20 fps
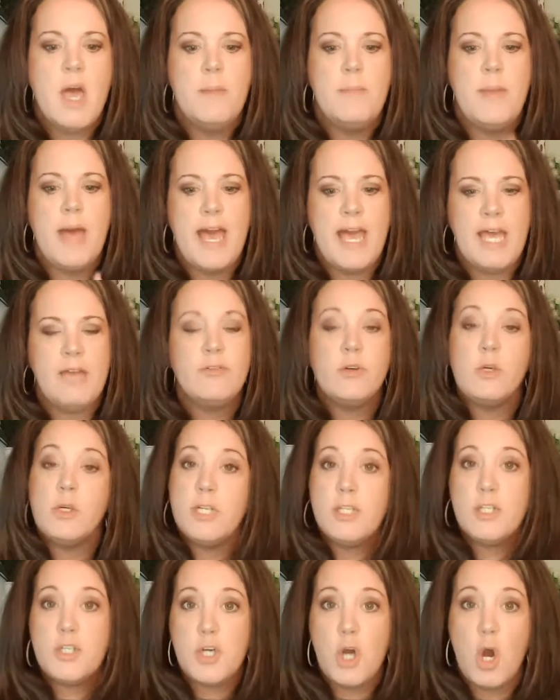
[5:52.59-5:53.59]
Behavioral
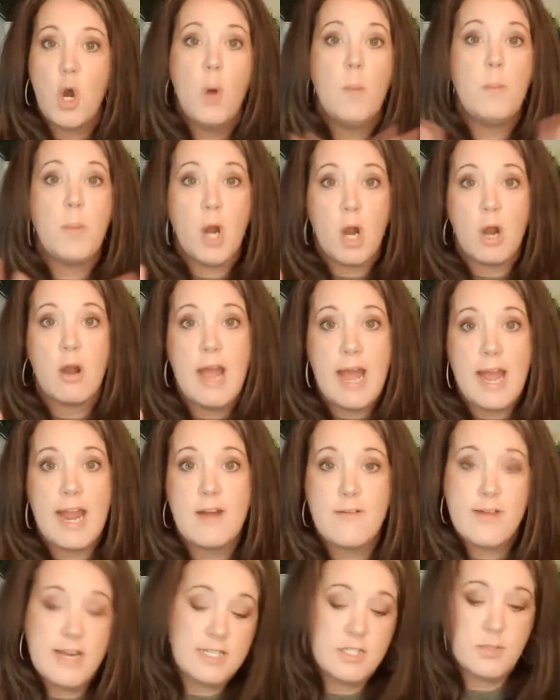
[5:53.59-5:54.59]
control per
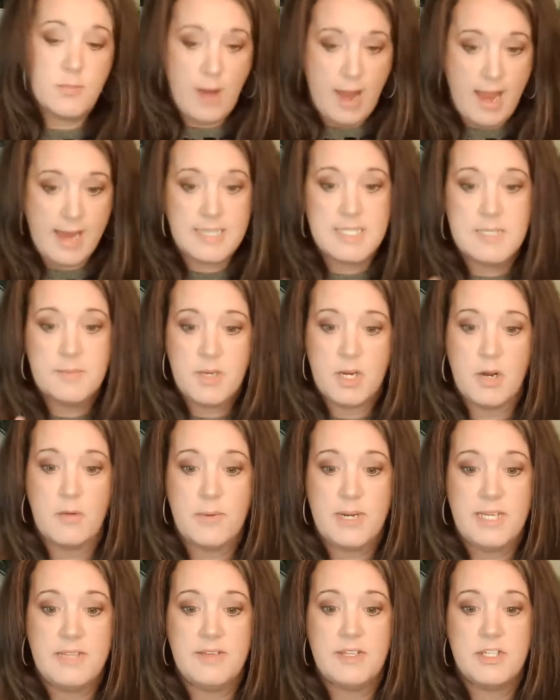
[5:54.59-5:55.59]
IRS regs, I'm going to
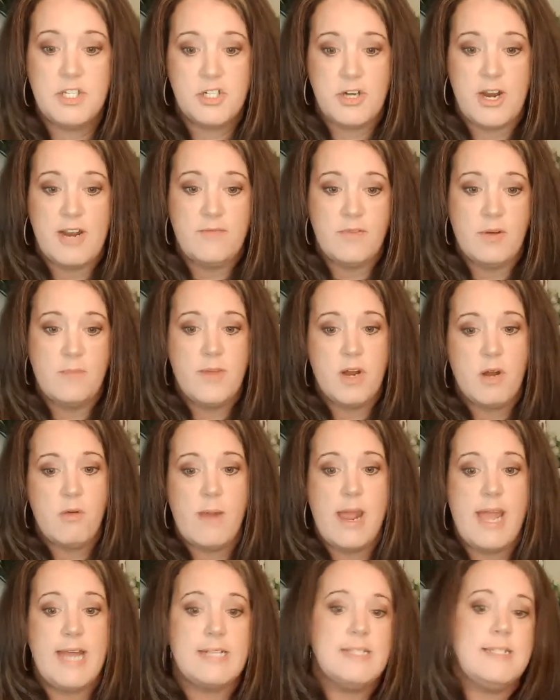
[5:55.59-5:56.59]
read this straight from their
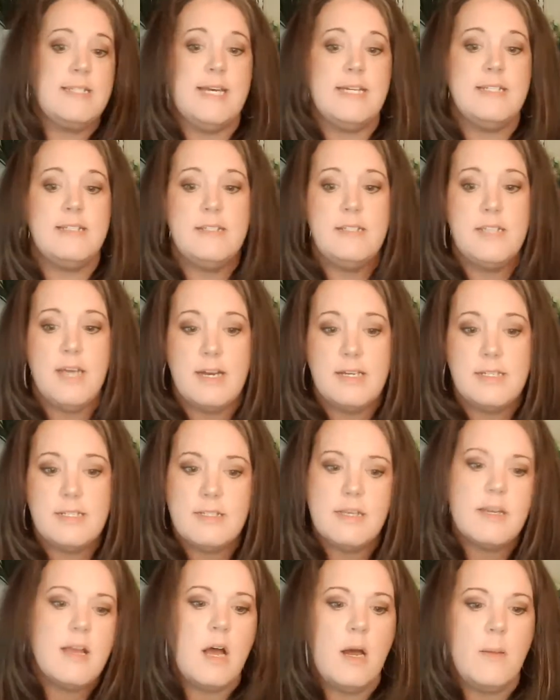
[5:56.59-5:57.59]
regs, says, does
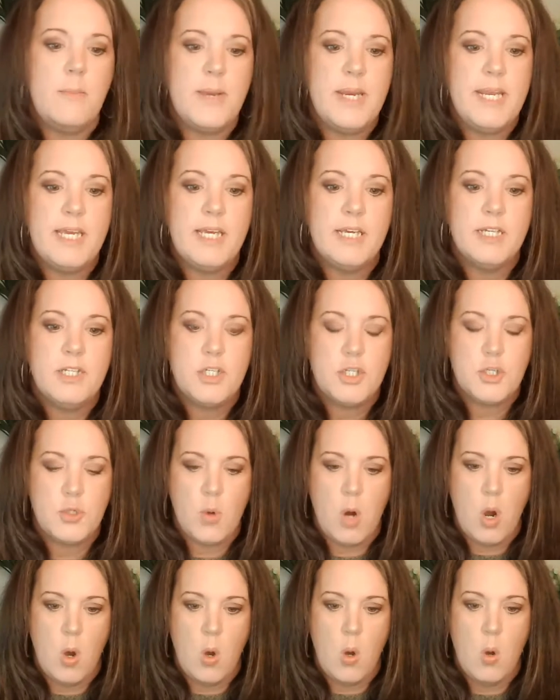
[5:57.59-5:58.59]
the company
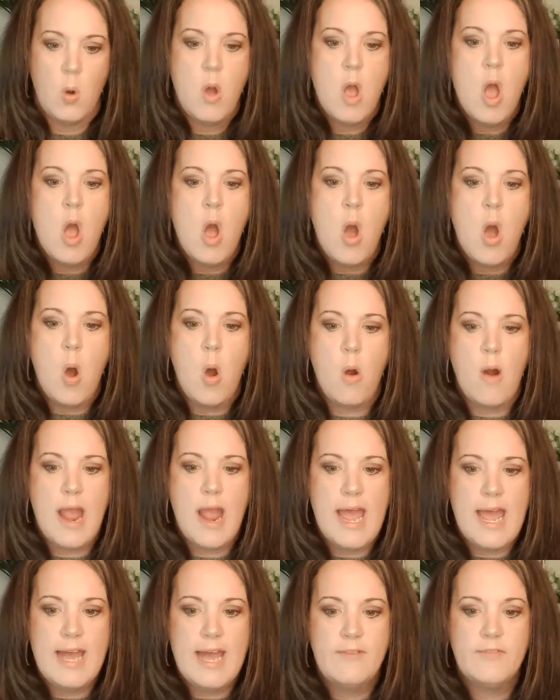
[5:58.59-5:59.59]
control or
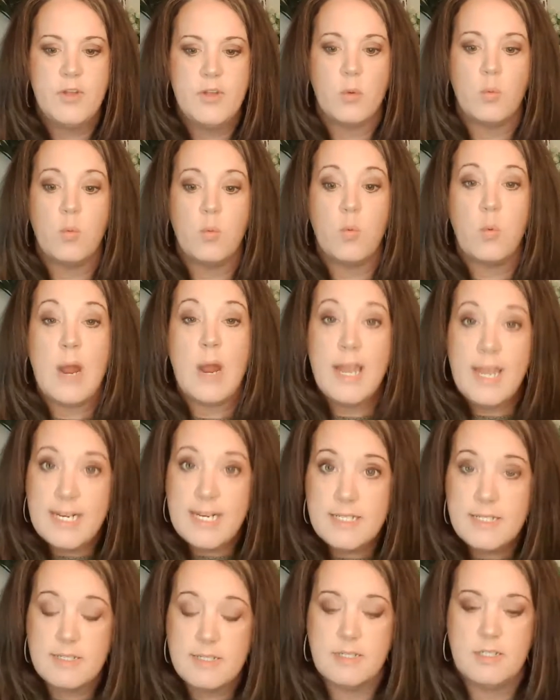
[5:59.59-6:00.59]
have the
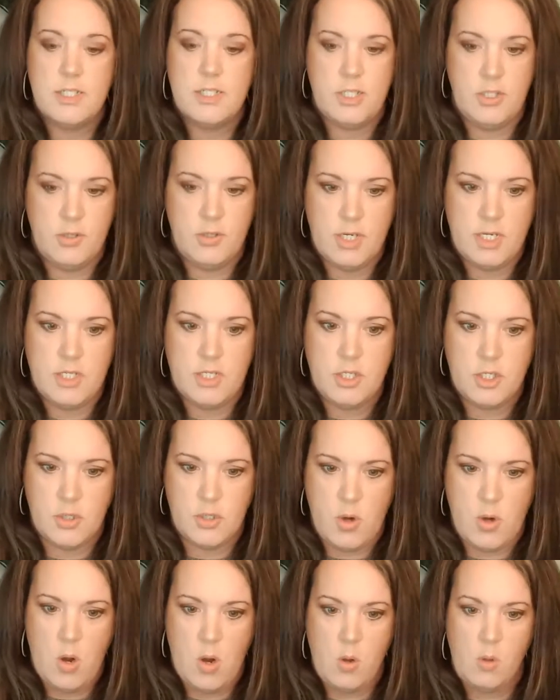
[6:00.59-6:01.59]
right to
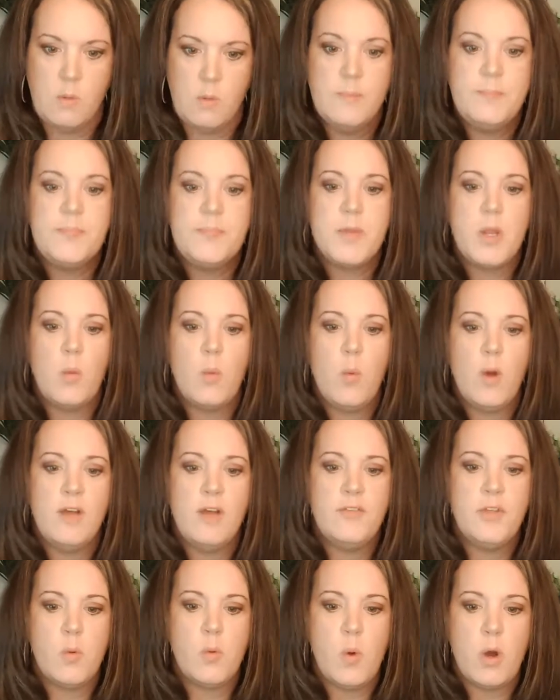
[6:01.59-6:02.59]
control
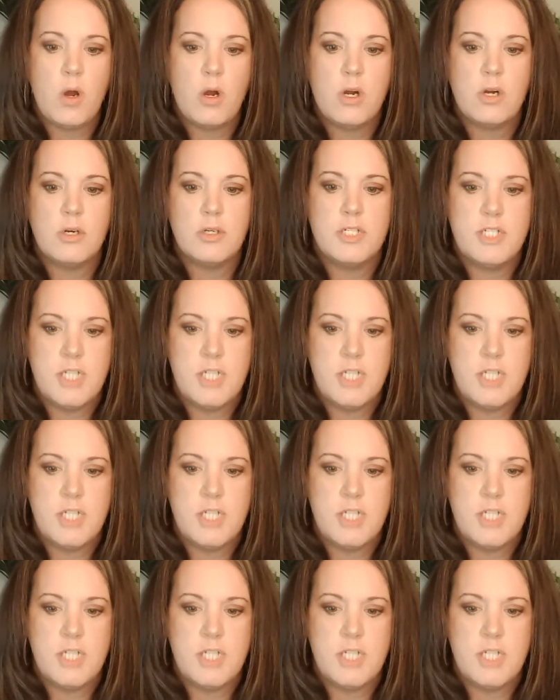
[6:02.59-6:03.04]
what the worker